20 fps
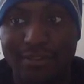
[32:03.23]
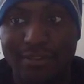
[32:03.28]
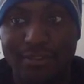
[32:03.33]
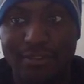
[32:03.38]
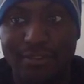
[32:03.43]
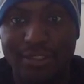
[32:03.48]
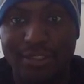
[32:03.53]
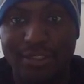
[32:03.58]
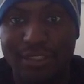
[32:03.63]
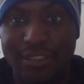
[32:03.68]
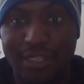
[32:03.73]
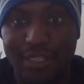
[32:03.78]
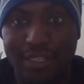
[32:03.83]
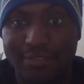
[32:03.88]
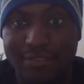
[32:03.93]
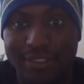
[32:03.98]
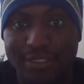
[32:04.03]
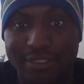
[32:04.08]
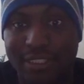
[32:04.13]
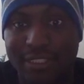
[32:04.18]
you just love
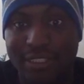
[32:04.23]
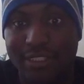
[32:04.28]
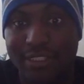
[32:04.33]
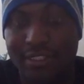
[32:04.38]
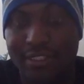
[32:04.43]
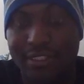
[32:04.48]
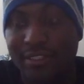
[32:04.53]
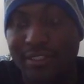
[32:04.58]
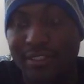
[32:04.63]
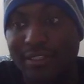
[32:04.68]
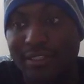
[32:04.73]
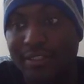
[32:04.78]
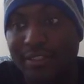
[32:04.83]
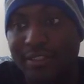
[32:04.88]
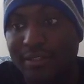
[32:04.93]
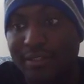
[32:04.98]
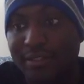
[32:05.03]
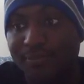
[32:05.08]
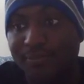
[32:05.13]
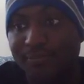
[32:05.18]
to see.
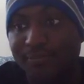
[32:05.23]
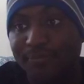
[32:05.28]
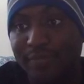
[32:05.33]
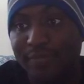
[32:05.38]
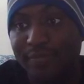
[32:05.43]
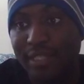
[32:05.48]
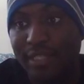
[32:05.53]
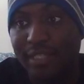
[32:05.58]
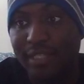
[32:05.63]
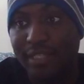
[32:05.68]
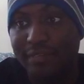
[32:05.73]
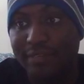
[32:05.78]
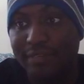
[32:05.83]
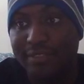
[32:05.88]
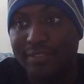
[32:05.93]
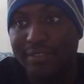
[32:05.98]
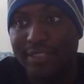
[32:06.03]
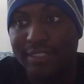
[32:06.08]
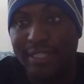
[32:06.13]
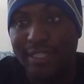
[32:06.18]
You love to
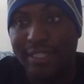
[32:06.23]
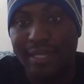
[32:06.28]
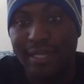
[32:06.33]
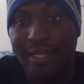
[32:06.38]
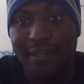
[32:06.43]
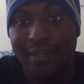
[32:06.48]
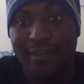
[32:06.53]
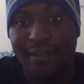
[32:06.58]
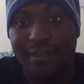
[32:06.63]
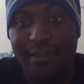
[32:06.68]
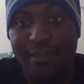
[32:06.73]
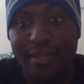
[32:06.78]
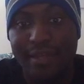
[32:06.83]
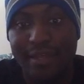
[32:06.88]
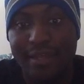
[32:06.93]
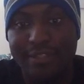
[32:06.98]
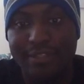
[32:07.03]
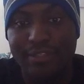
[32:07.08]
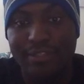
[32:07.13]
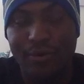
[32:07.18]
see that.
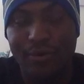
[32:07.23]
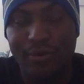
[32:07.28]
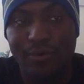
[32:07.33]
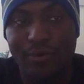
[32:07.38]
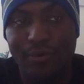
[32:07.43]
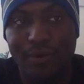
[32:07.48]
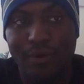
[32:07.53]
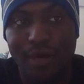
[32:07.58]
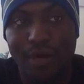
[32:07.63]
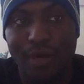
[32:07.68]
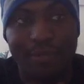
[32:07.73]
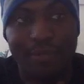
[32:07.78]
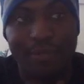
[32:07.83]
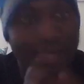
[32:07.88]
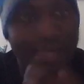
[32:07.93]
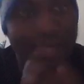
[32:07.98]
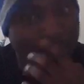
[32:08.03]
And so a lot